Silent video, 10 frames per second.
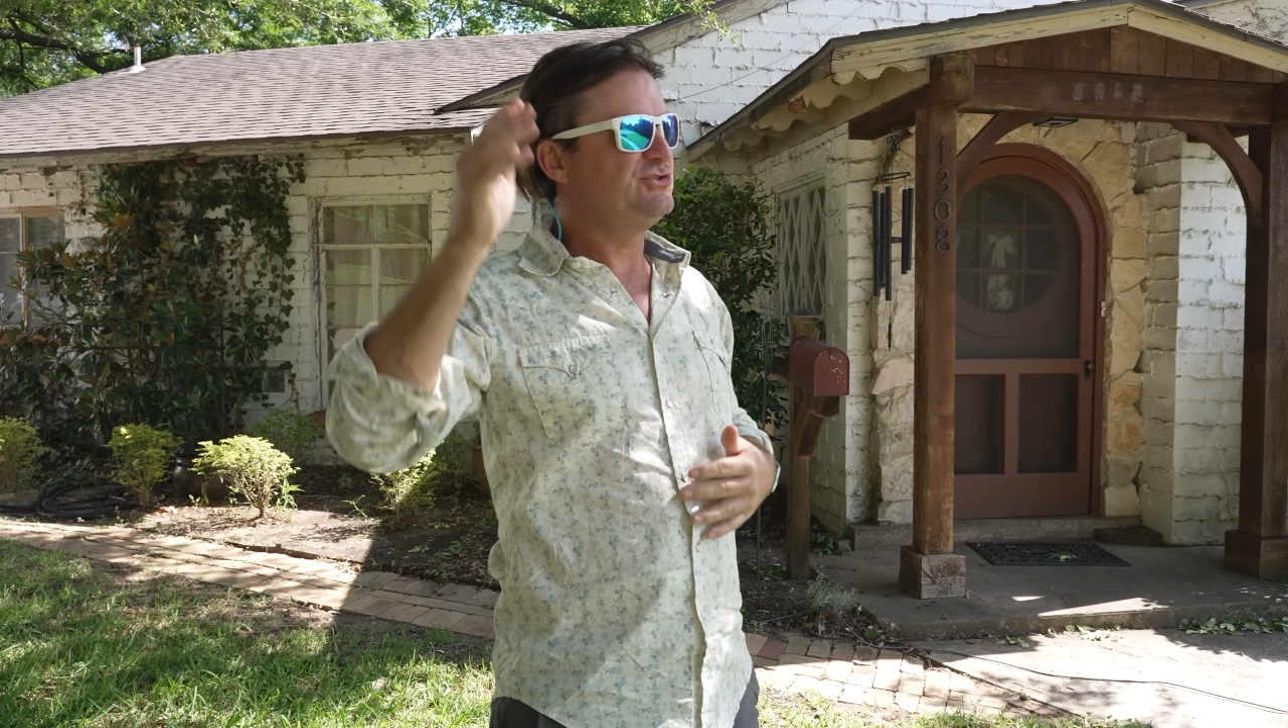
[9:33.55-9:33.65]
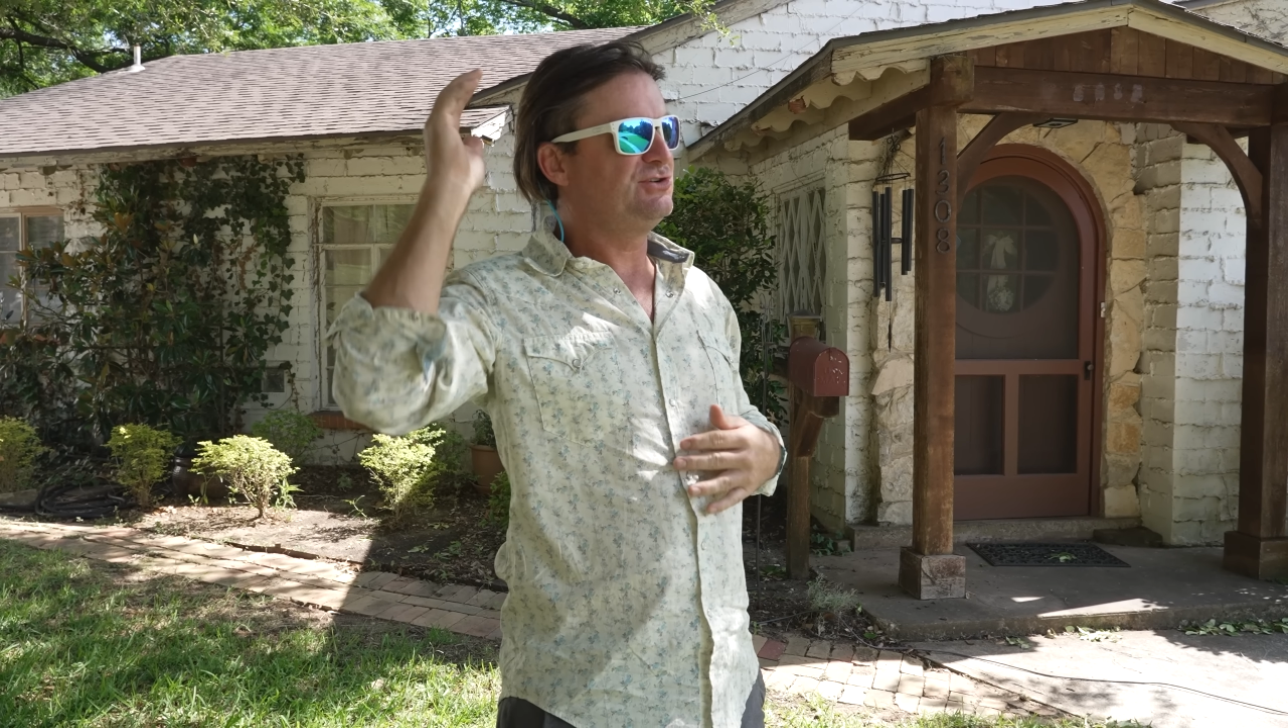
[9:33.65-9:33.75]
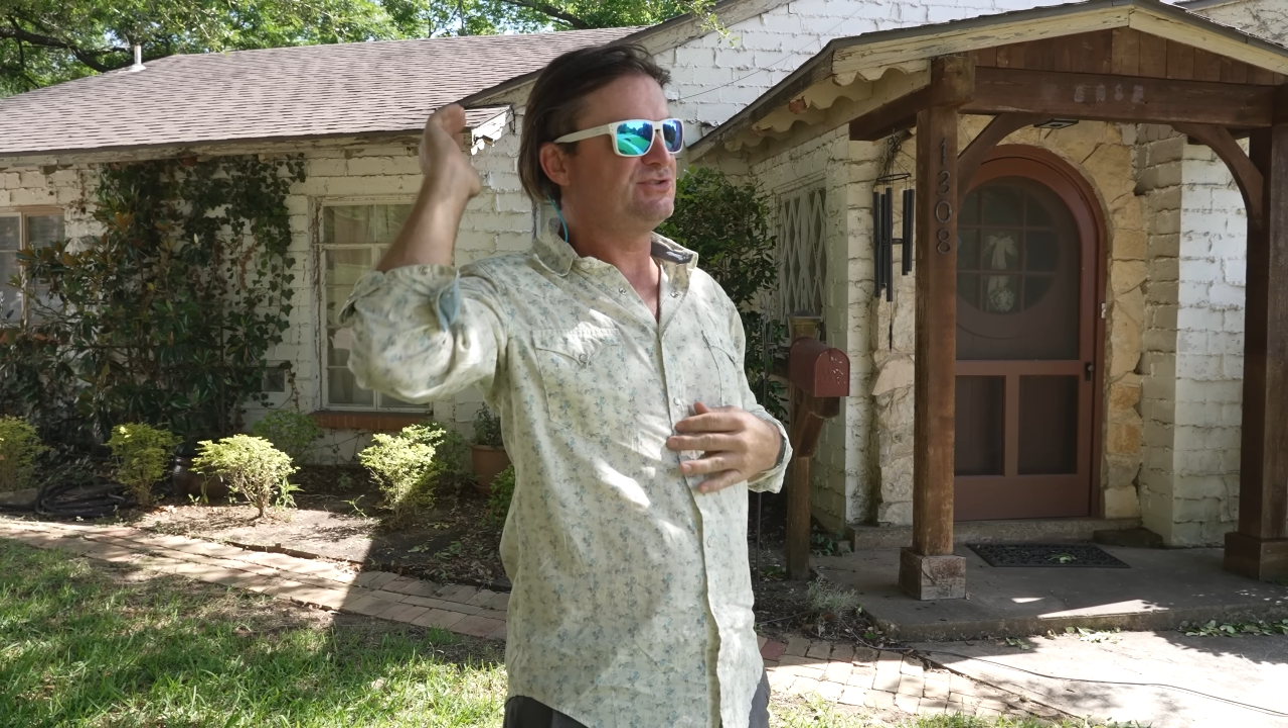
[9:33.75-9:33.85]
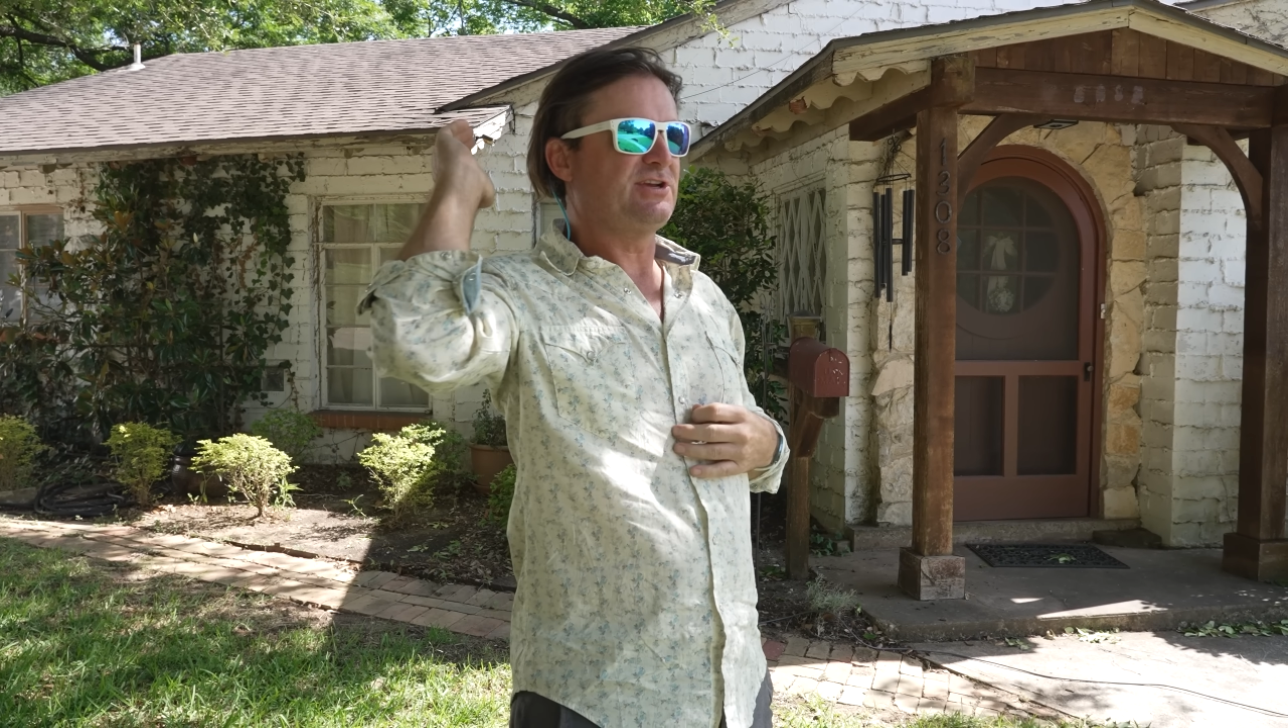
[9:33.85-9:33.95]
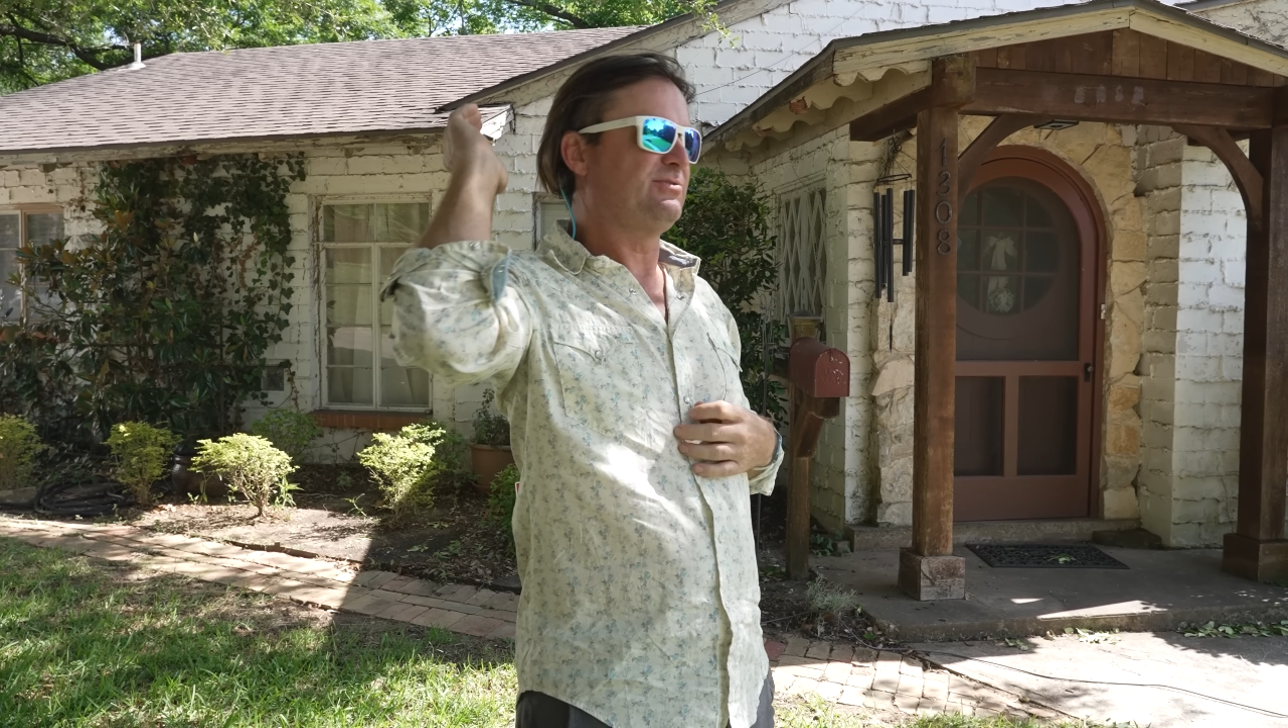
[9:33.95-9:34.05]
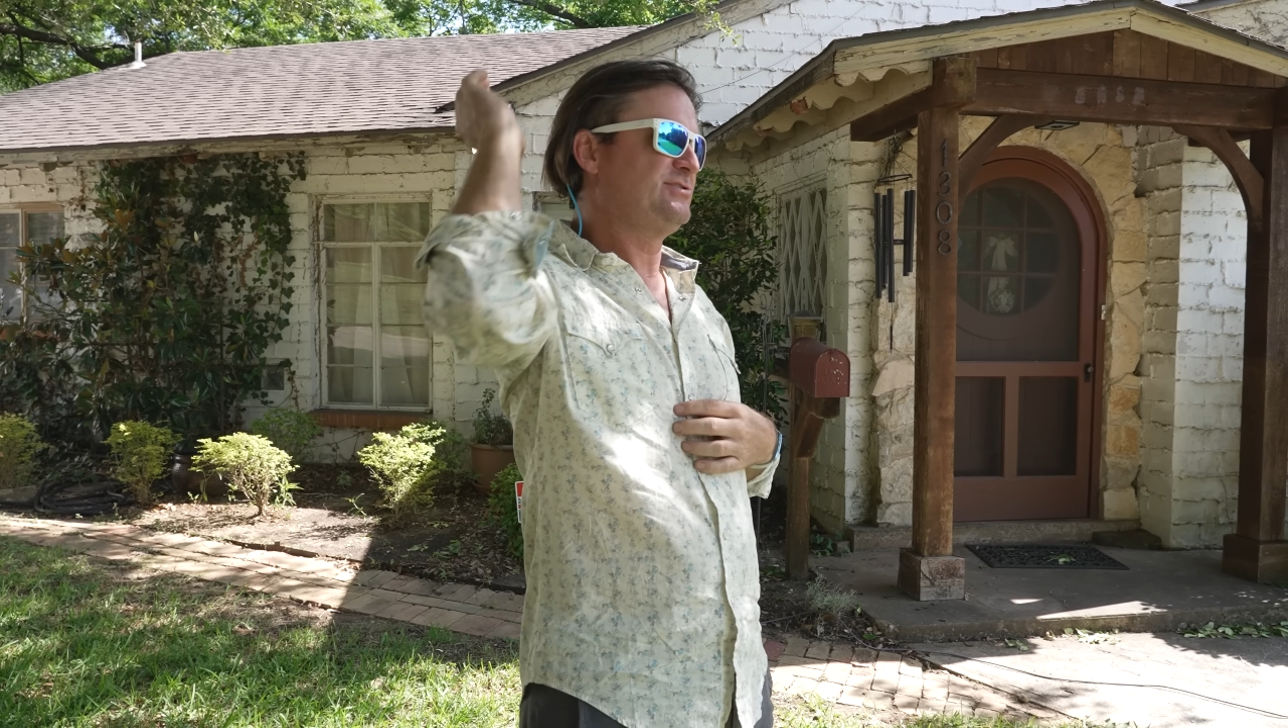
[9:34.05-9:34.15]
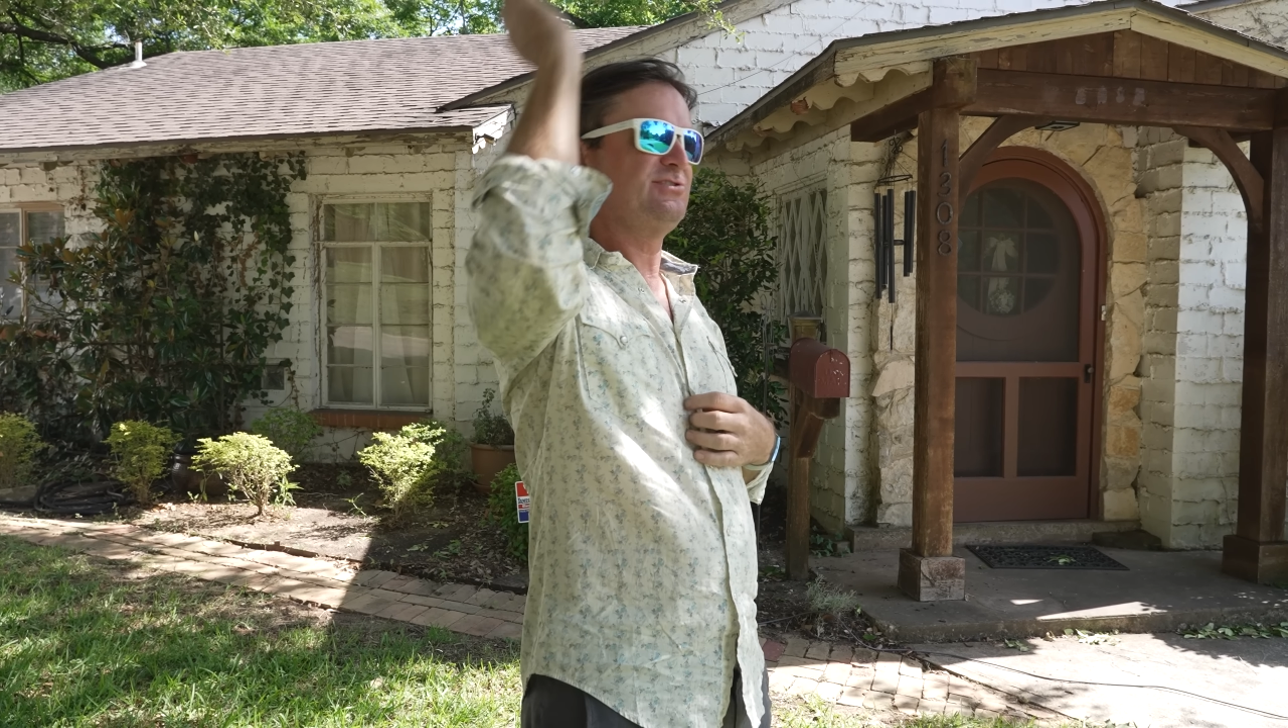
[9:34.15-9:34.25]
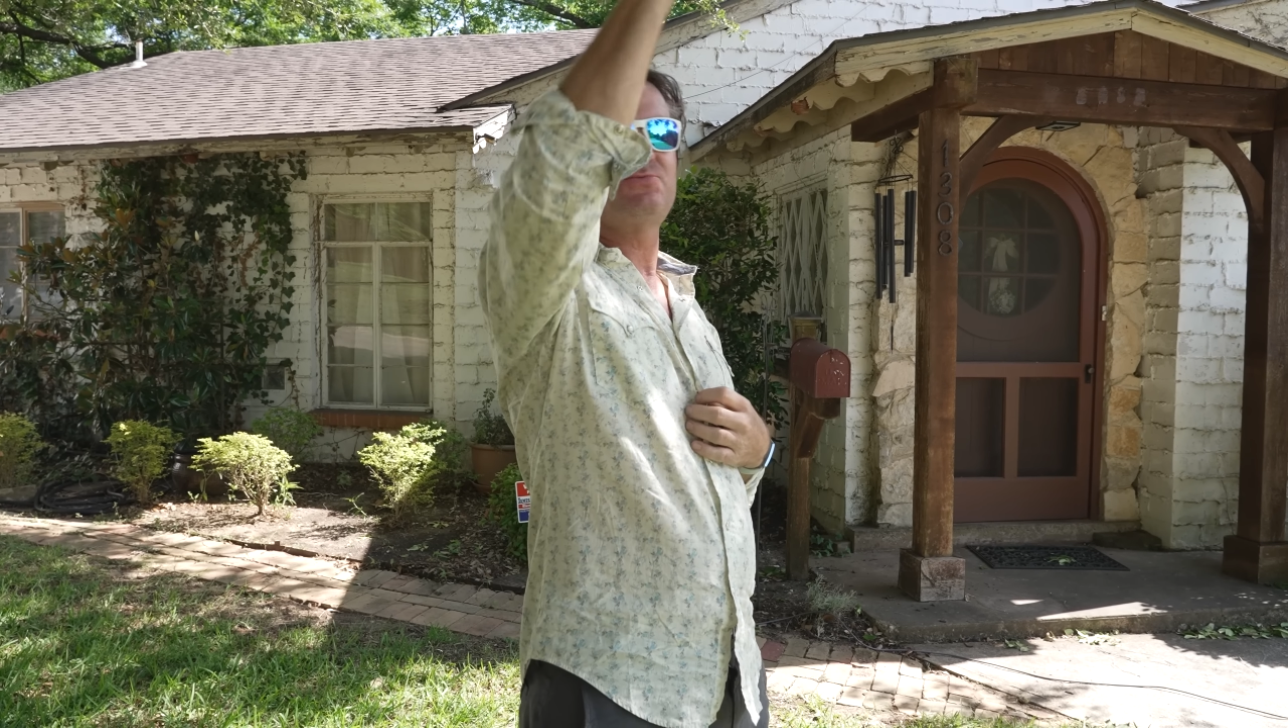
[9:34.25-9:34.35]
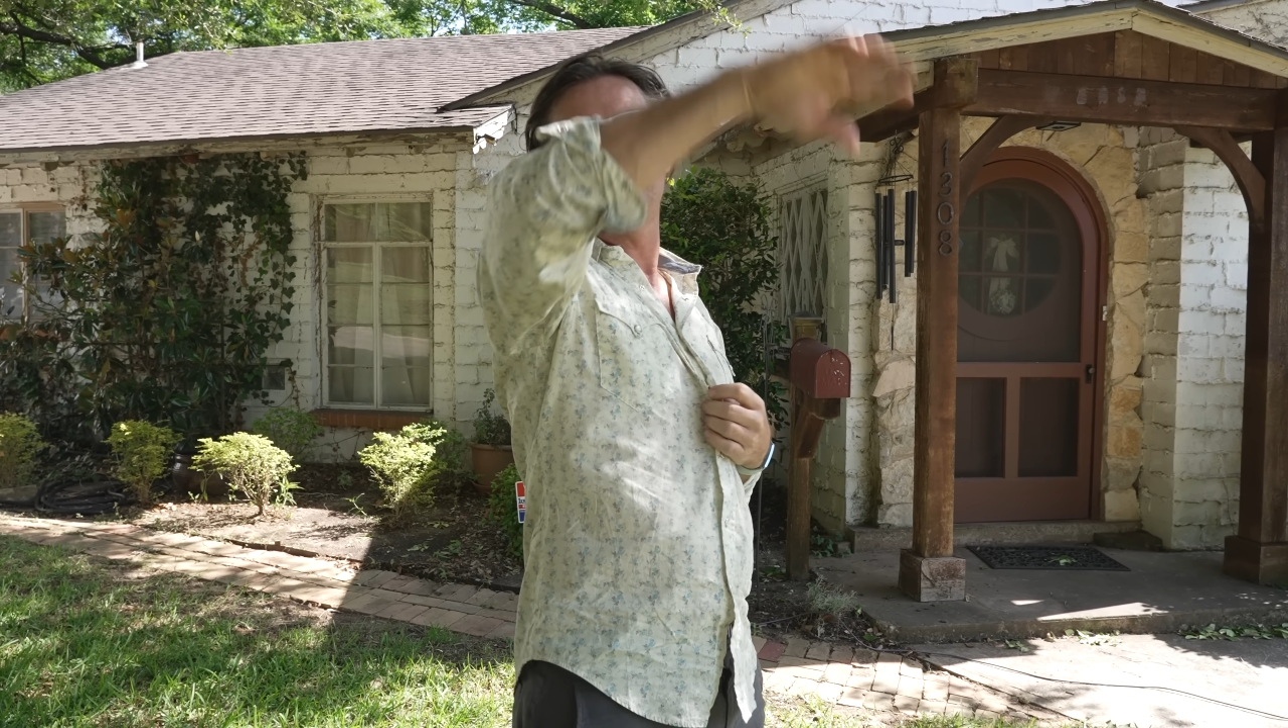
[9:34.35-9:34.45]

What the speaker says: geosynchronous